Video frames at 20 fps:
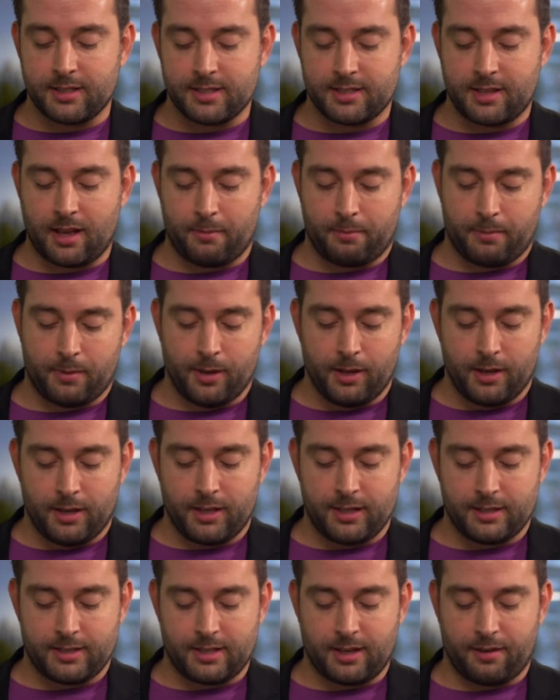step
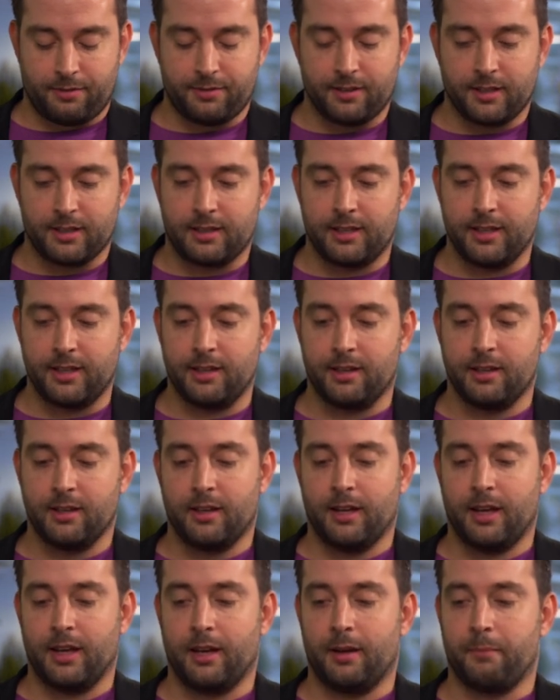is definitely
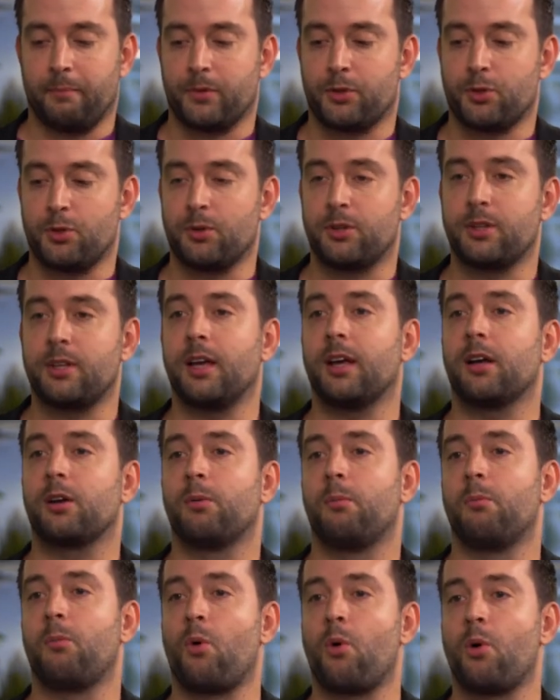to
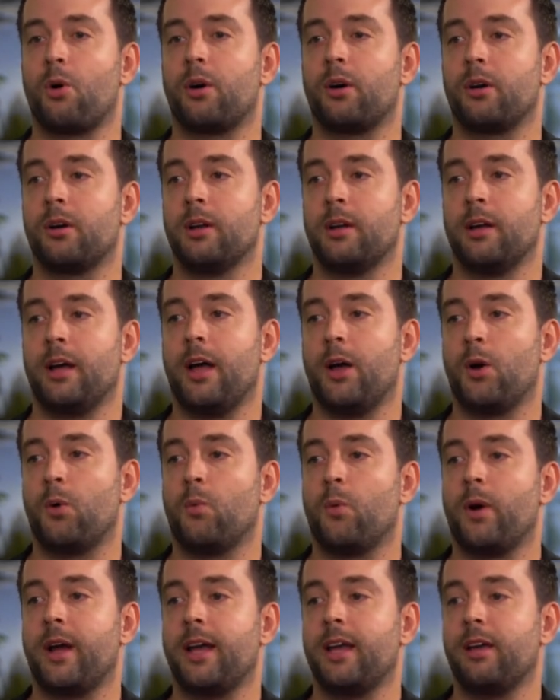think more
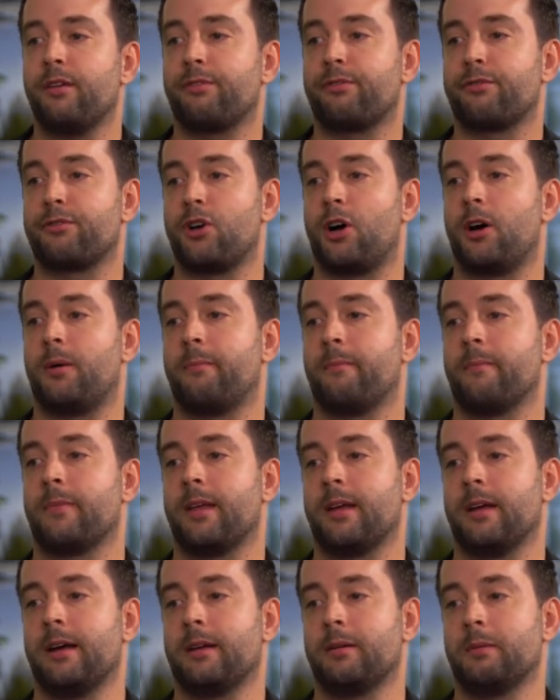away from
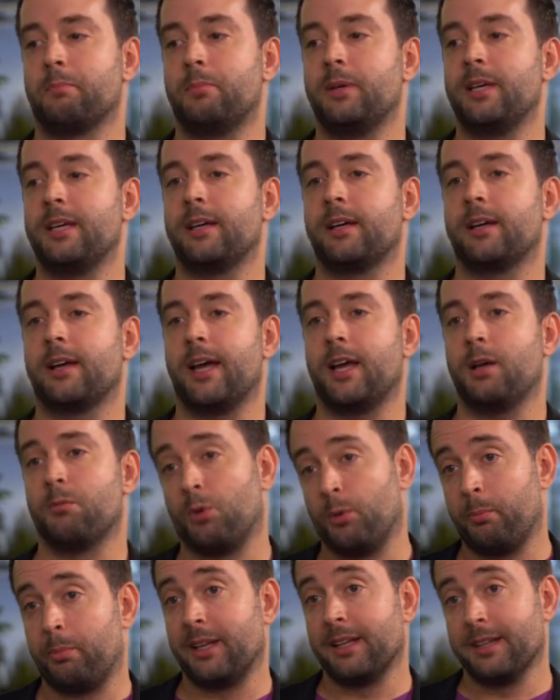being a
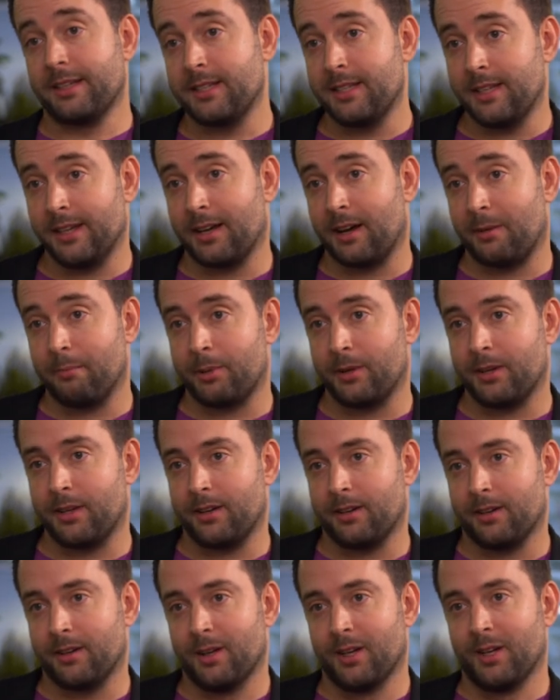mobility company